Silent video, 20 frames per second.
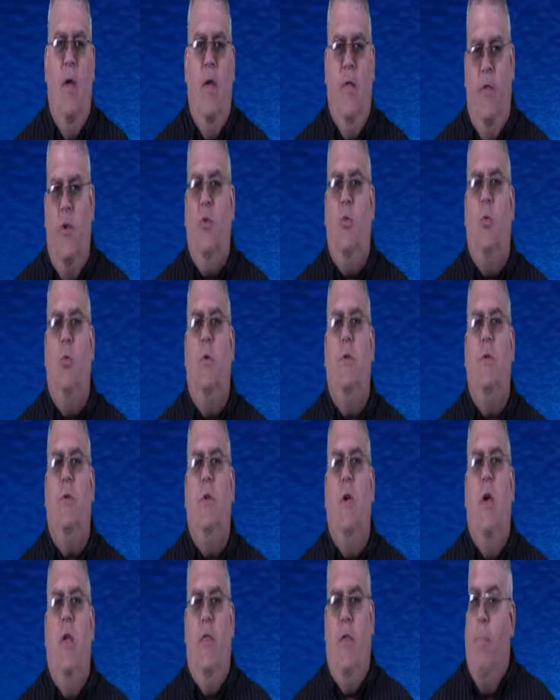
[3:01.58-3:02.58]
This was
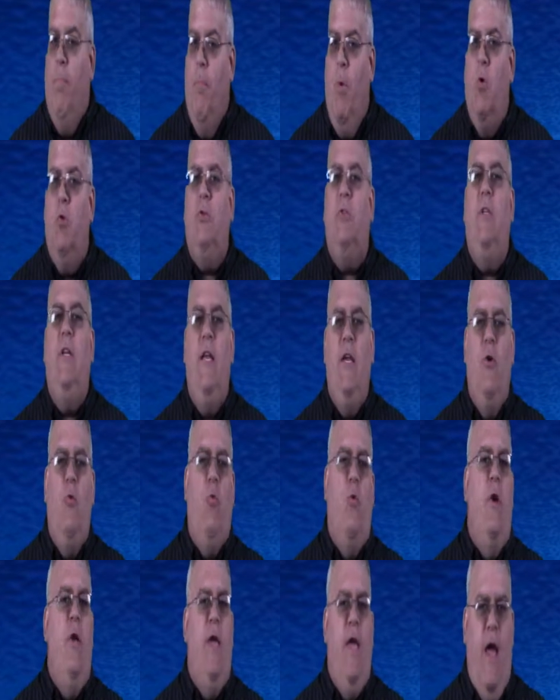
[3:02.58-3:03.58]
the mostly
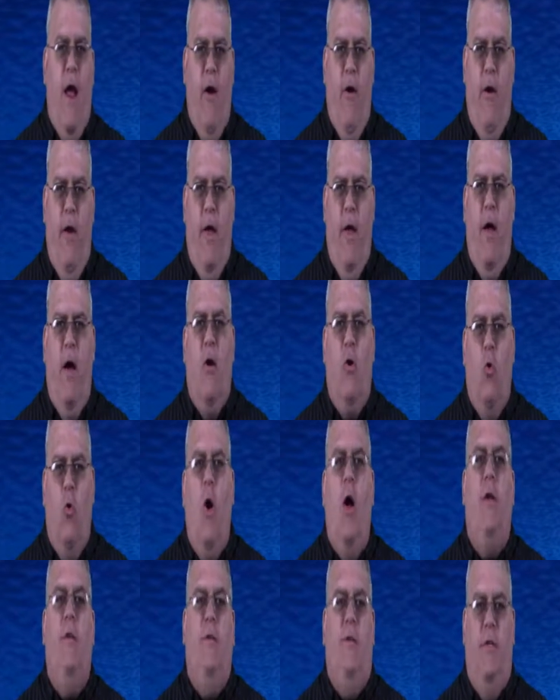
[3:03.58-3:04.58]
Greek area
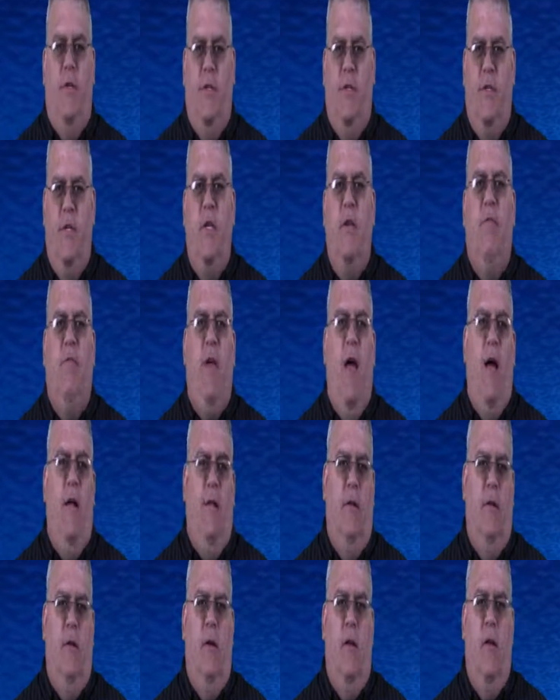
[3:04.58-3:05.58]
across the Sea of
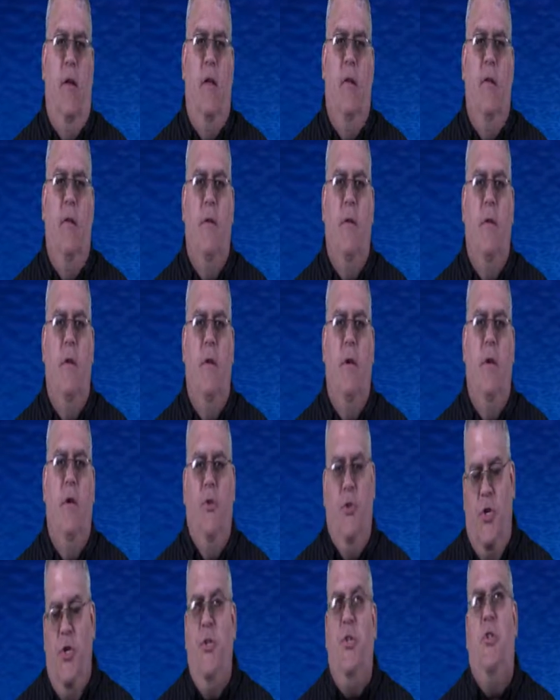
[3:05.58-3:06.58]
Galilee.
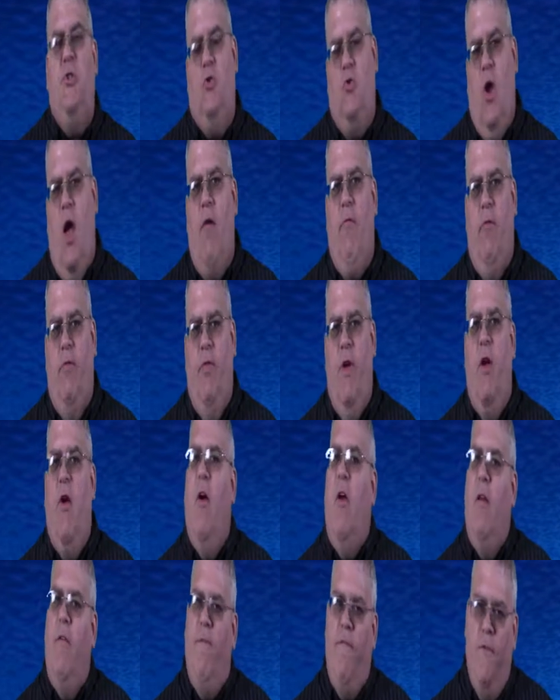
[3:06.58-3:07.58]
Jesus traveled there
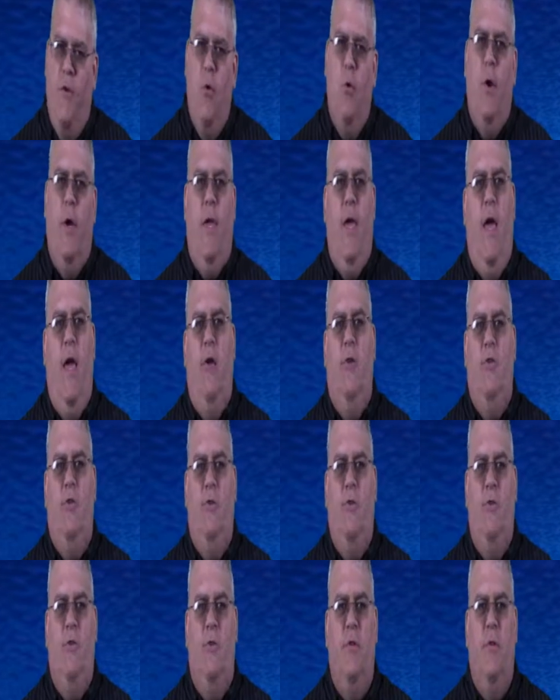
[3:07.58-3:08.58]
on a few
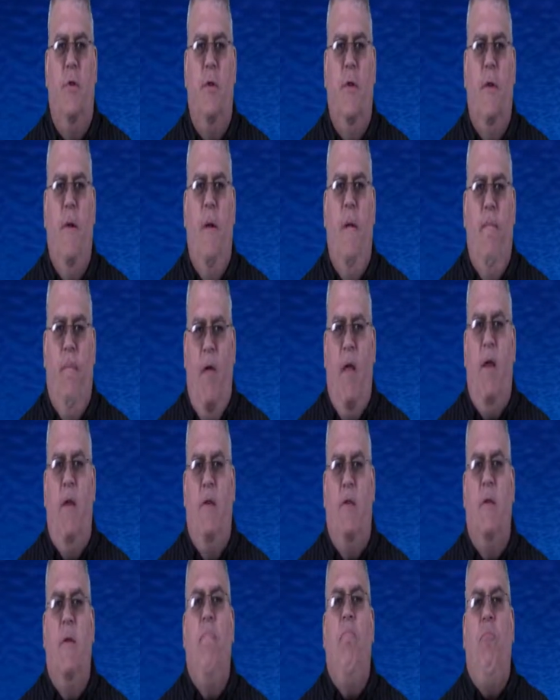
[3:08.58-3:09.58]
occasions, that
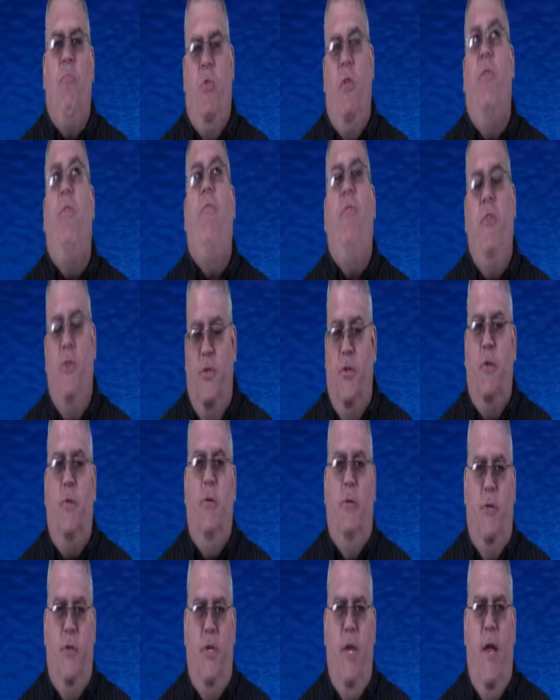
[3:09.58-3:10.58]
is, the
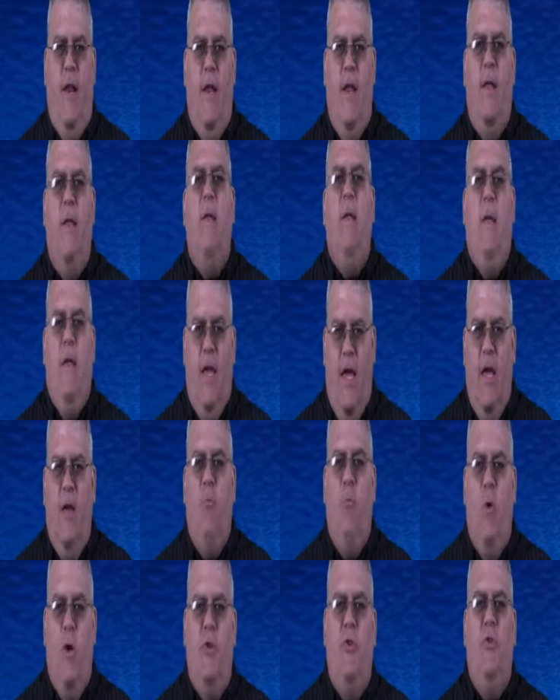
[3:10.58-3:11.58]
physical setting in
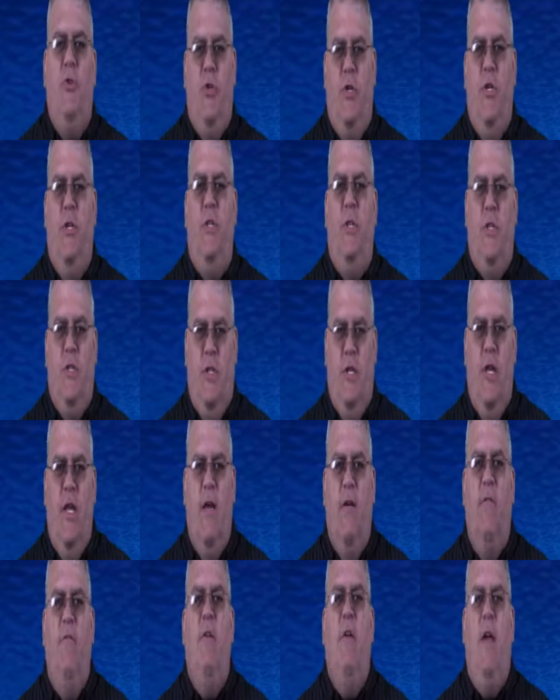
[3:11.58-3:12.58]
which Jesus
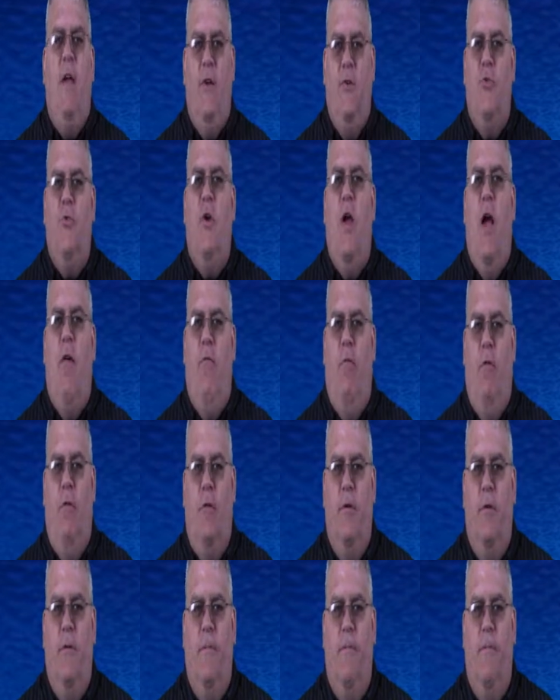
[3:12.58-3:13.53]
lived and traveled.